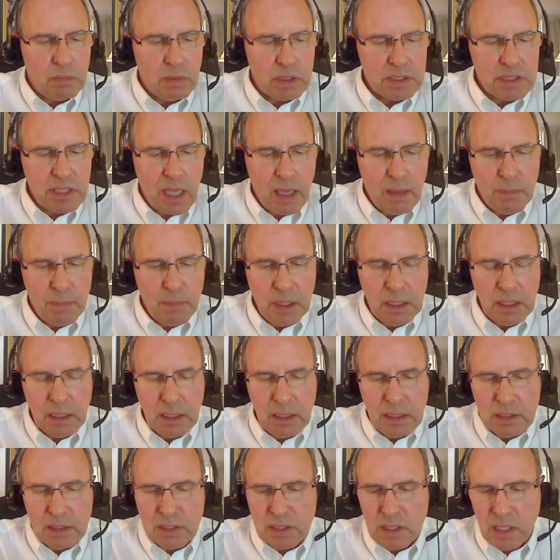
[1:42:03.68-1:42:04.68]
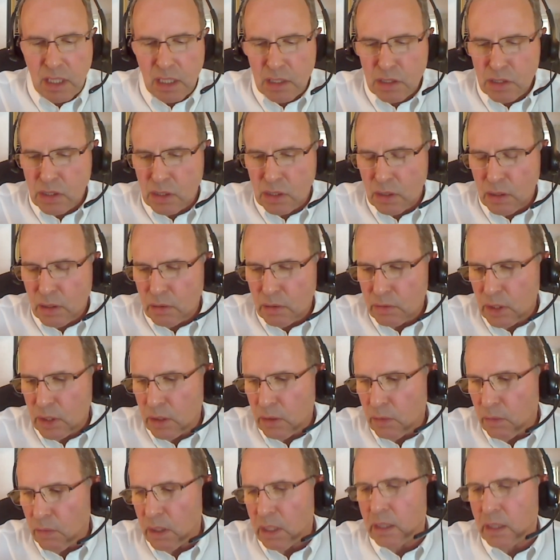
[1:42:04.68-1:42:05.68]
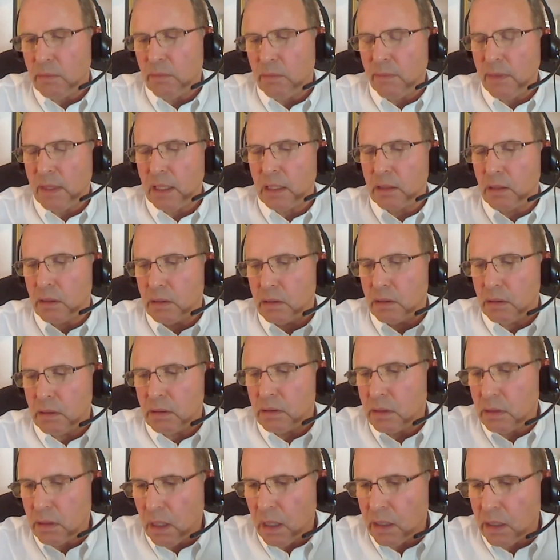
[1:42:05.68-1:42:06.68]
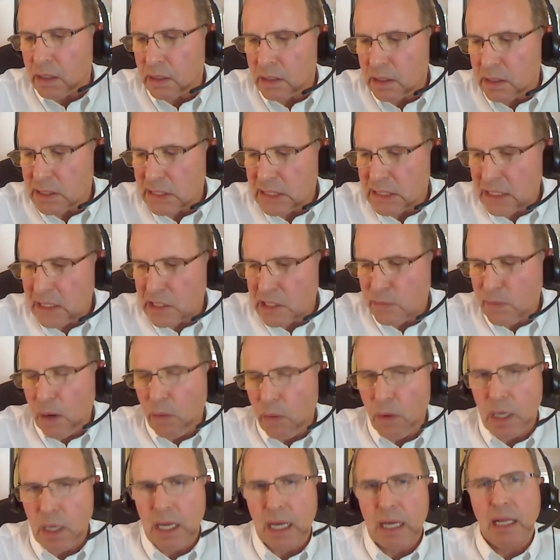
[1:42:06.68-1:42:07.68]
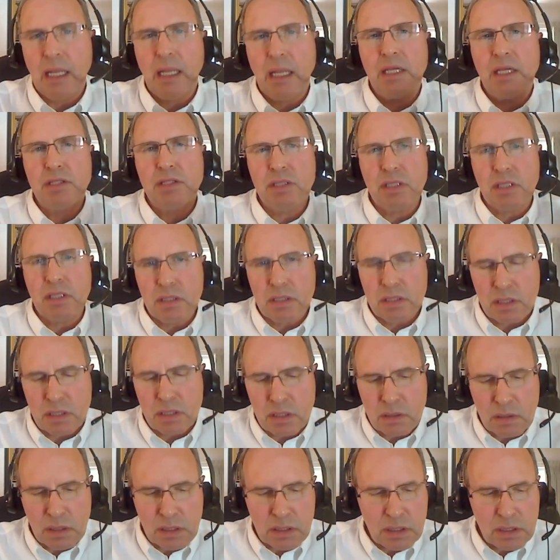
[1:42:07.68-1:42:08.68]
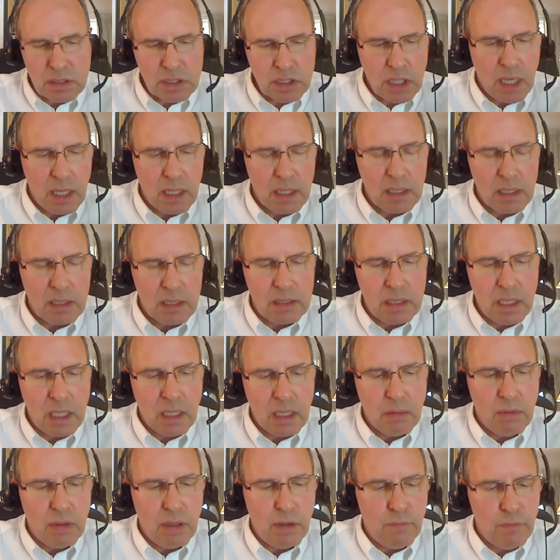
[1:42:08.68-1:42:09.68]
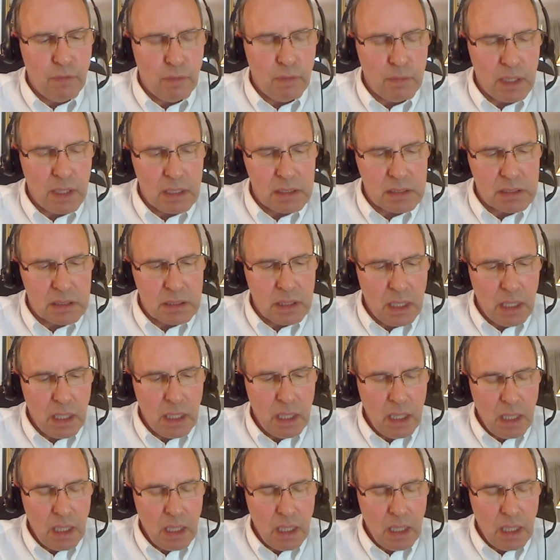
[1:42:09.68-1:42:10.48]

what's happening in East Asia. You know what the talk in DC is about. What kind of lessons does China take away from this?